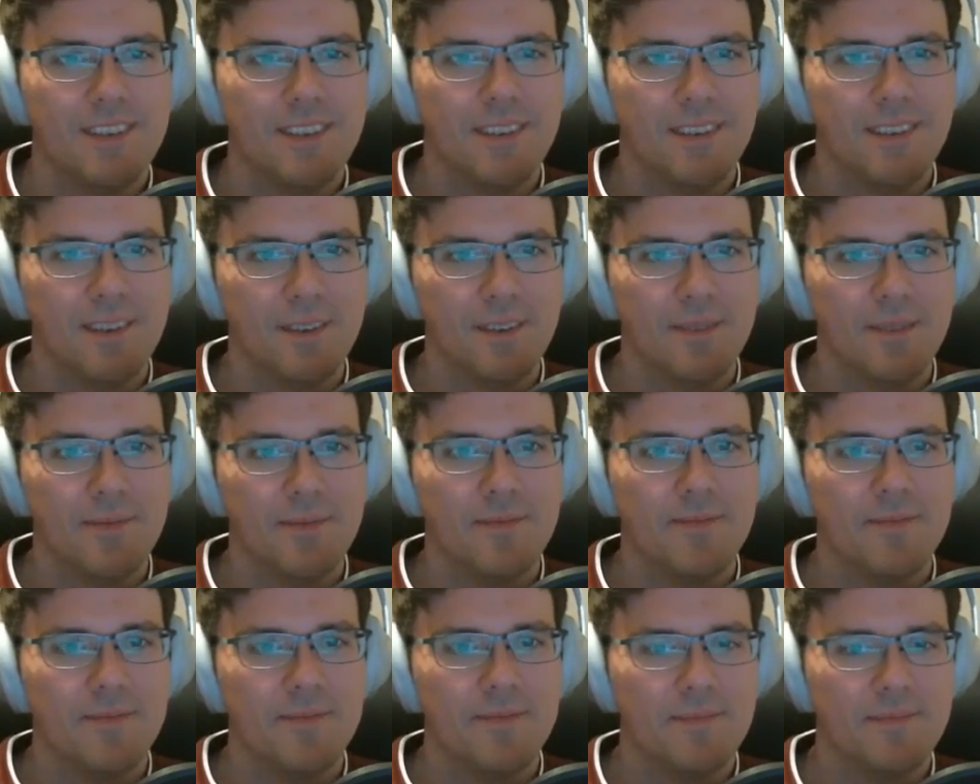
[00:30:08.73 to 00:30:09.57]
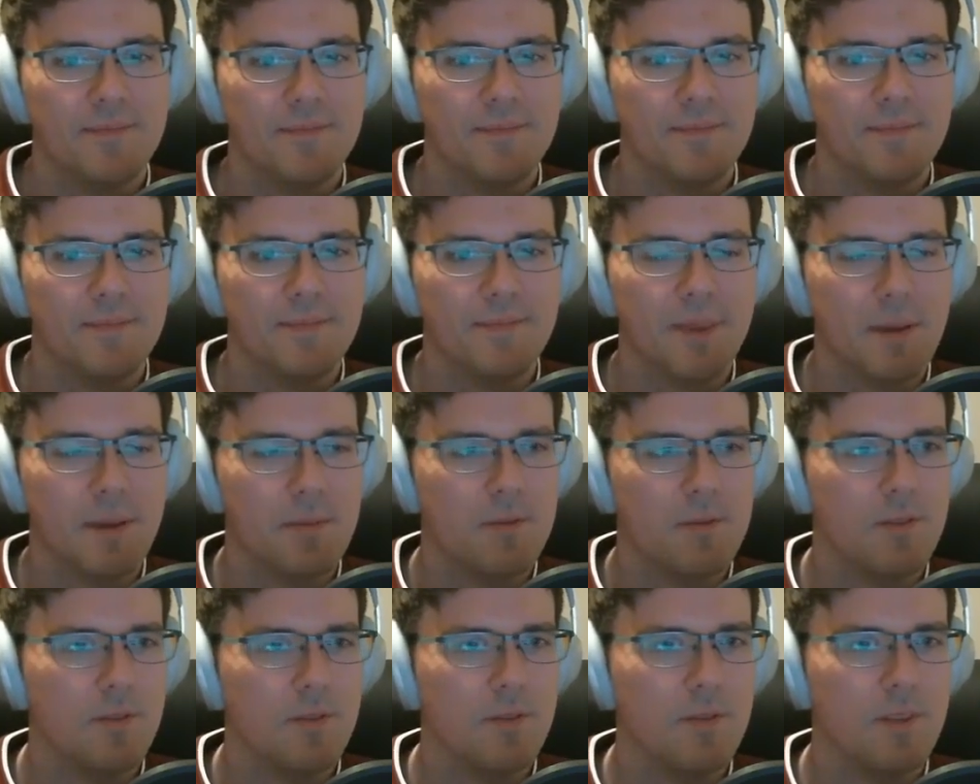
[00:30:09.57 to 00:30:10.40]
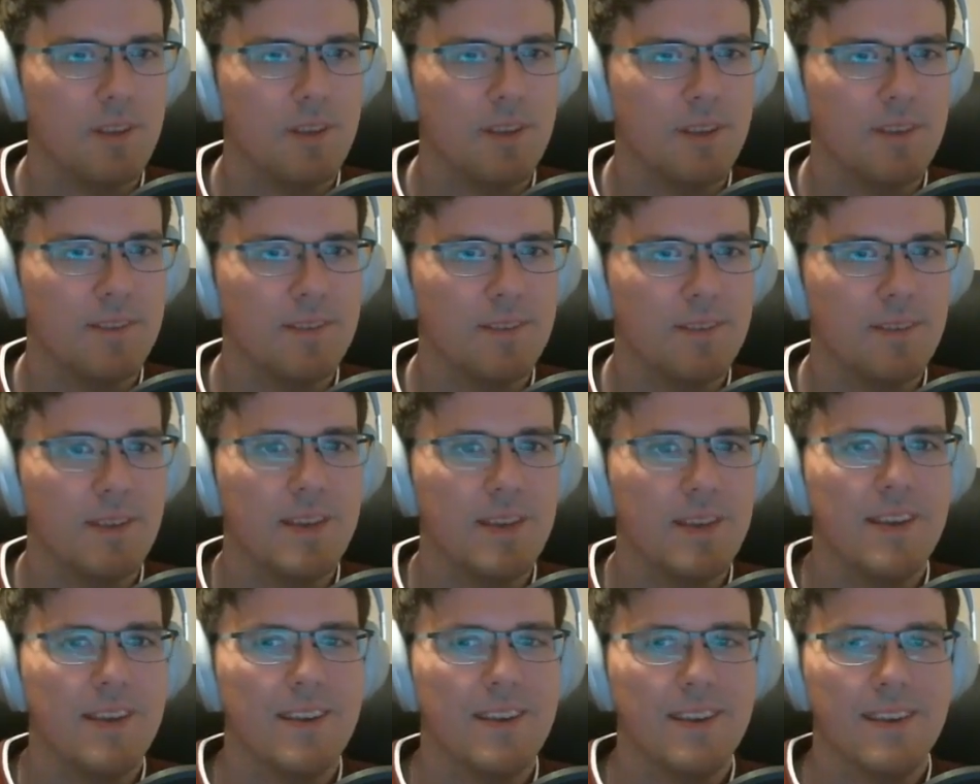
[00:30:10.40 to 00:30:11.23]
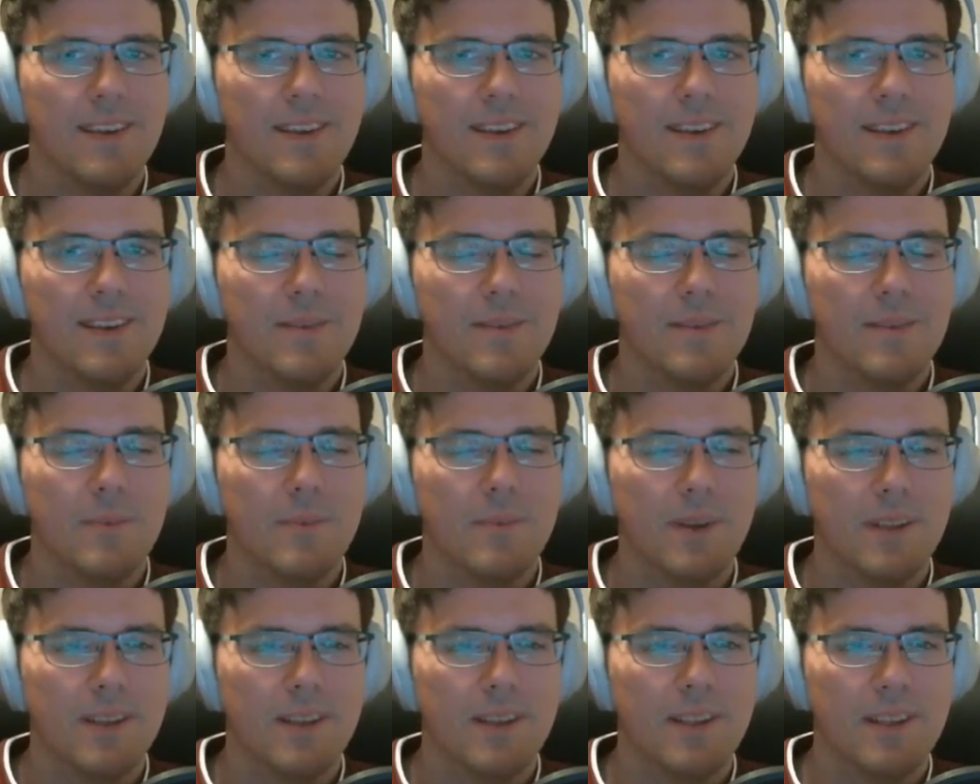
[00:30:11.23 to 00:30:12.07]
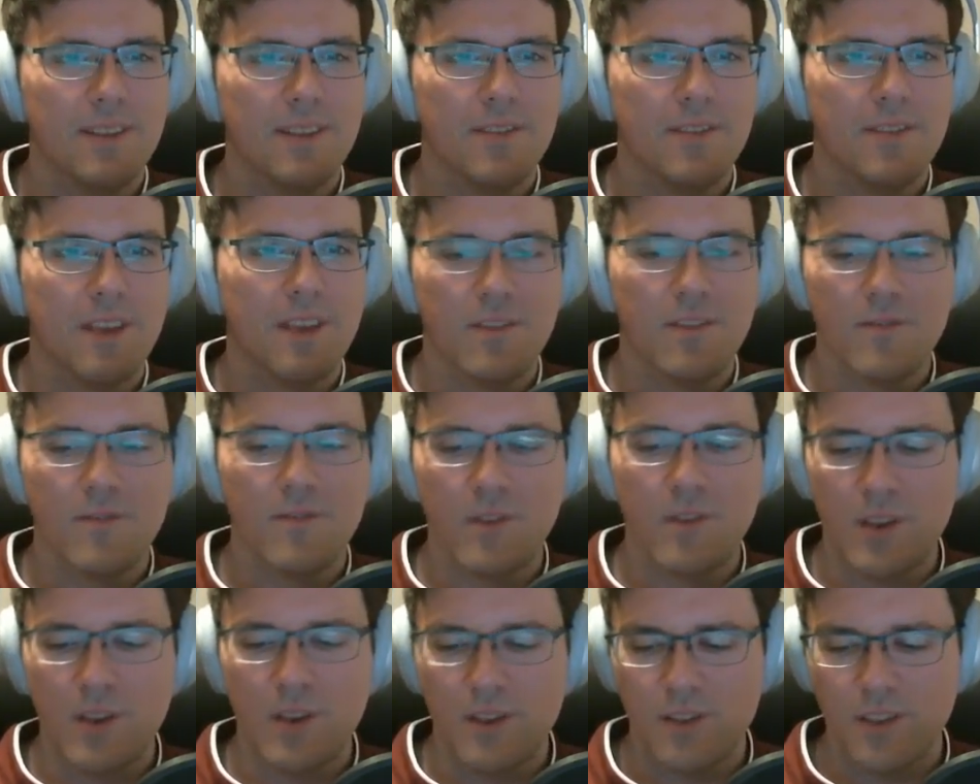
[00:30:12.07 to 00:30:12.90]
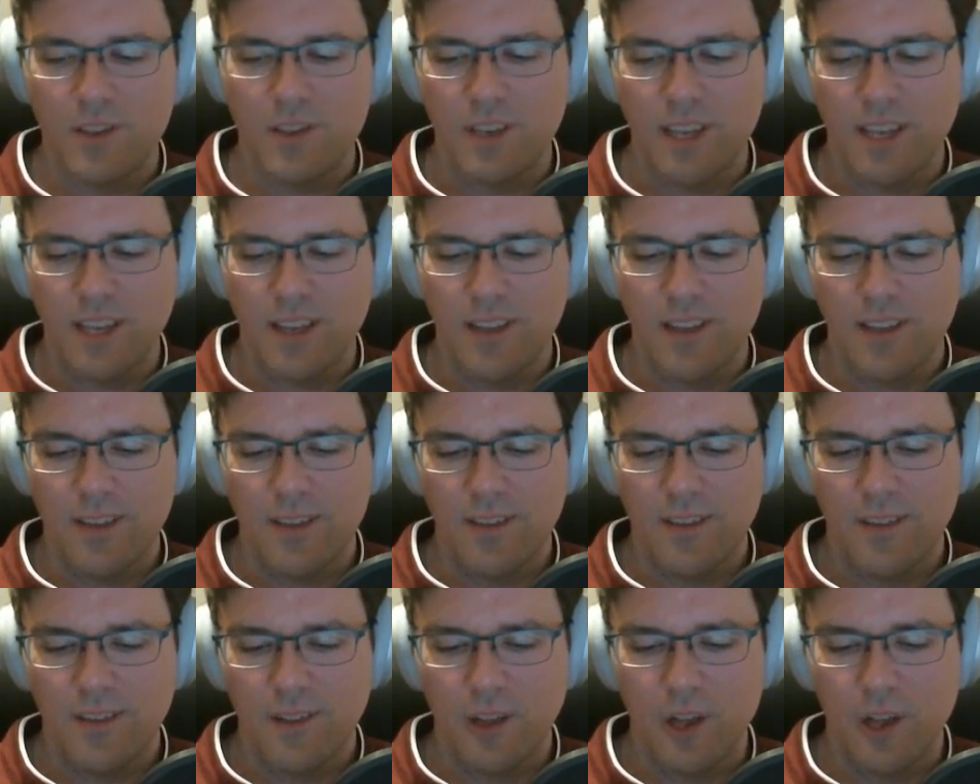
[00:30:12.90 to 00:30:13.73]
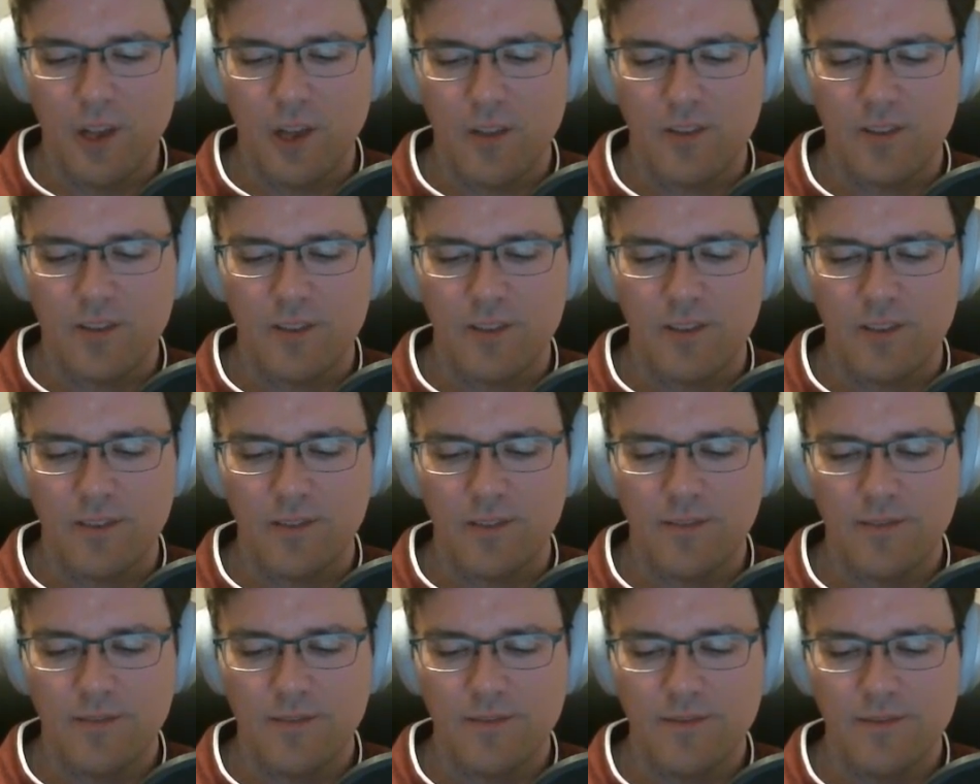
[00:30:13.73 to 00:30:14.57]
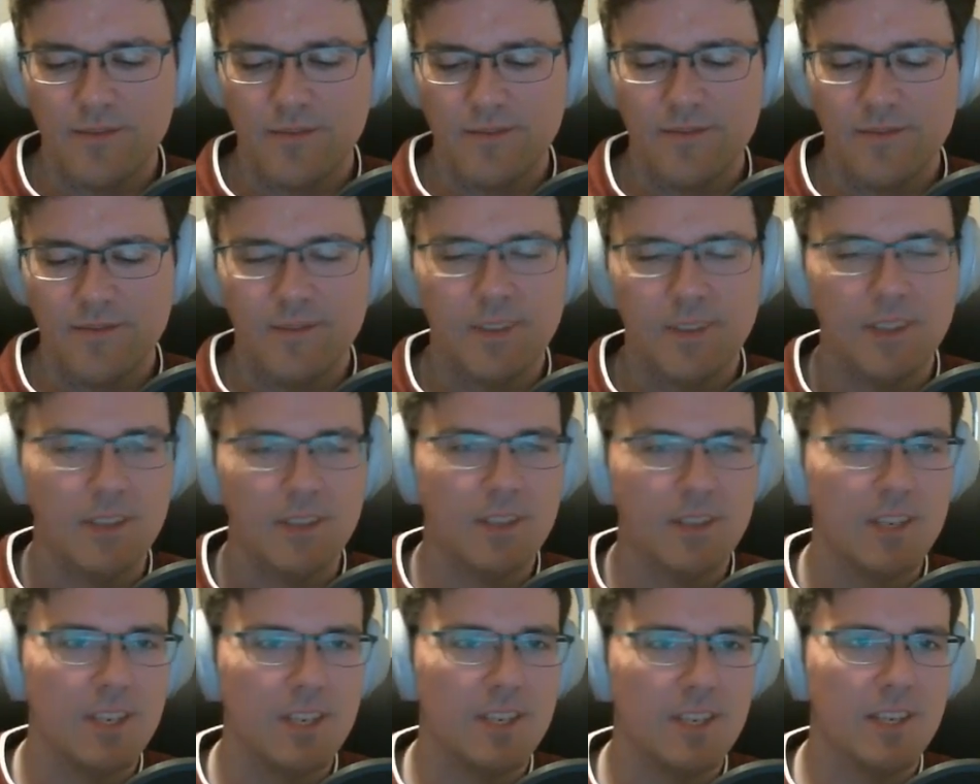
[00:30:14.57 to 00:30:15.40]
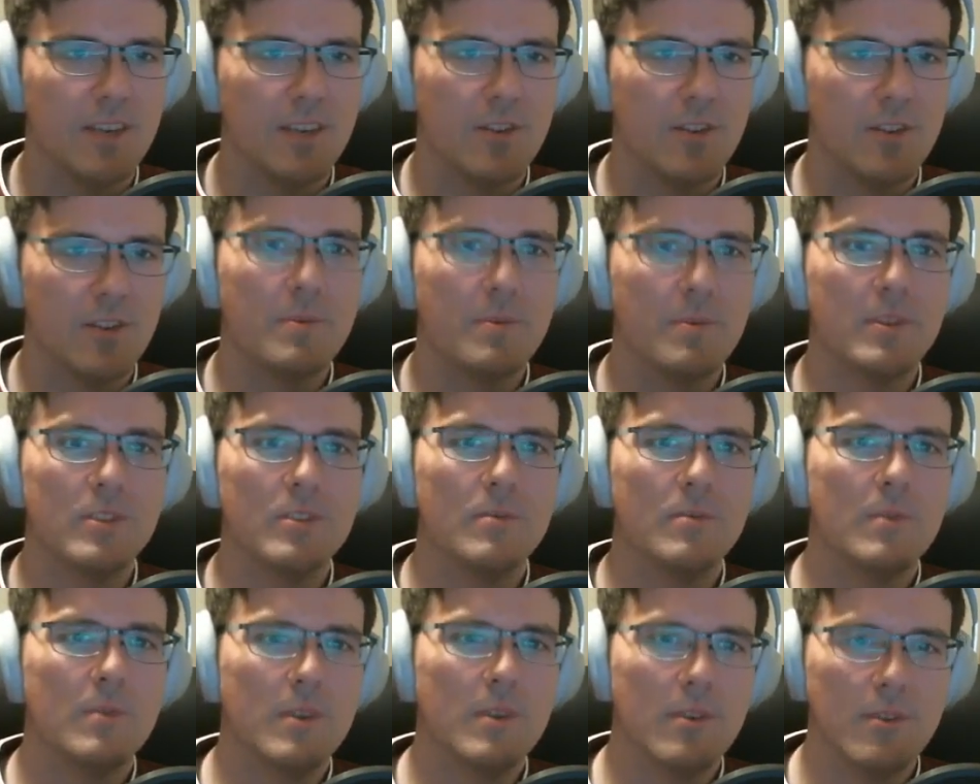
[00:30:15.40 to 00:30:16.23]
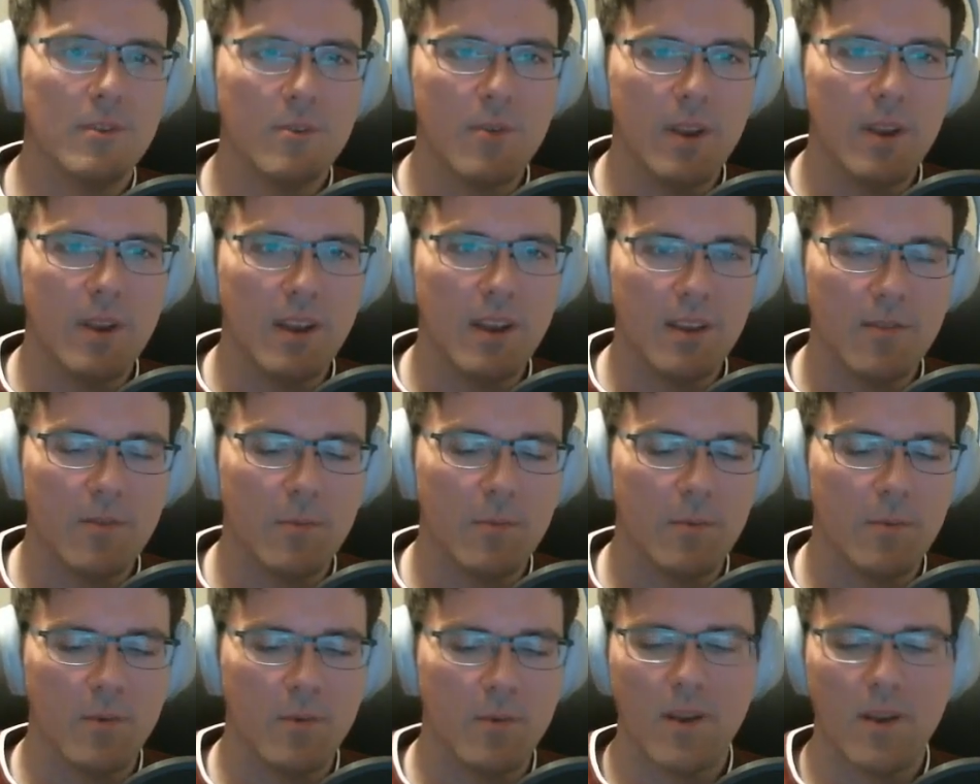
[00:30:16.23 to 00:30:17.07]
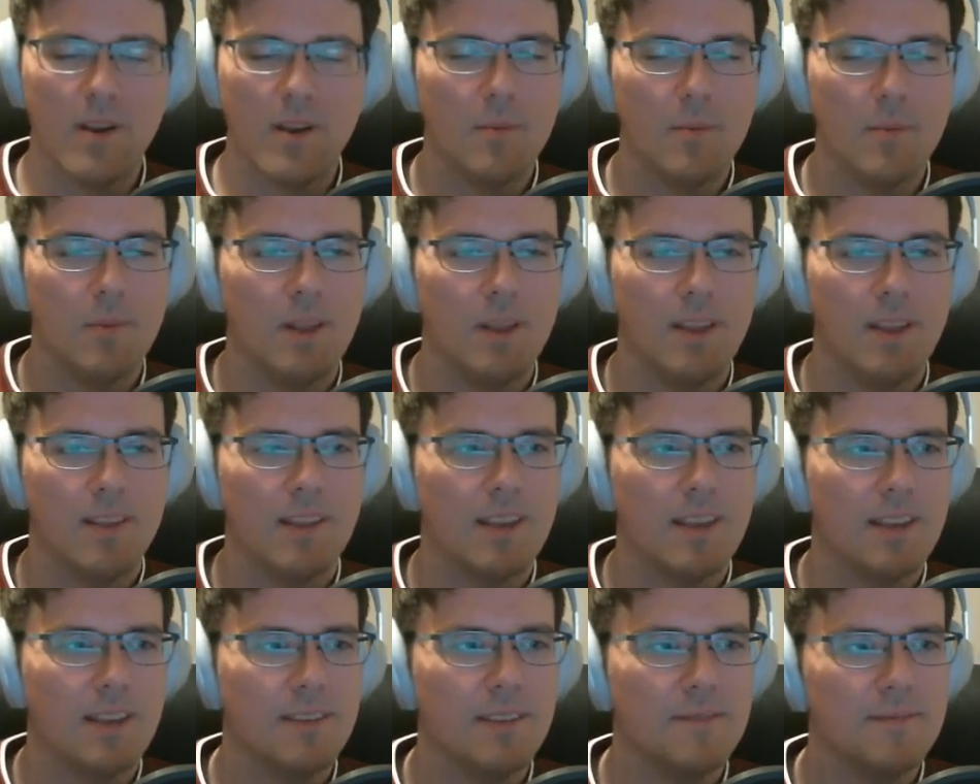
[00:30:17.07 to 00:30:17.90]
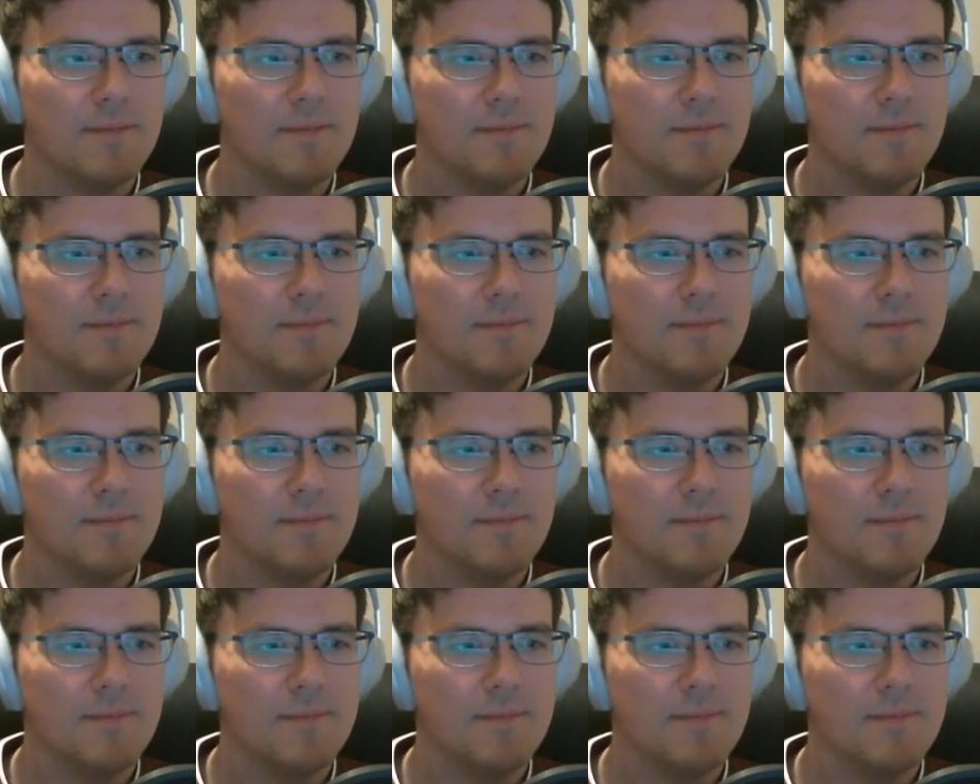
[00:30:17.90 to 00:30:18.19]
No, absolutely. But it's very easy to get lost in the details, especially when you're creating it from the ground up like that. And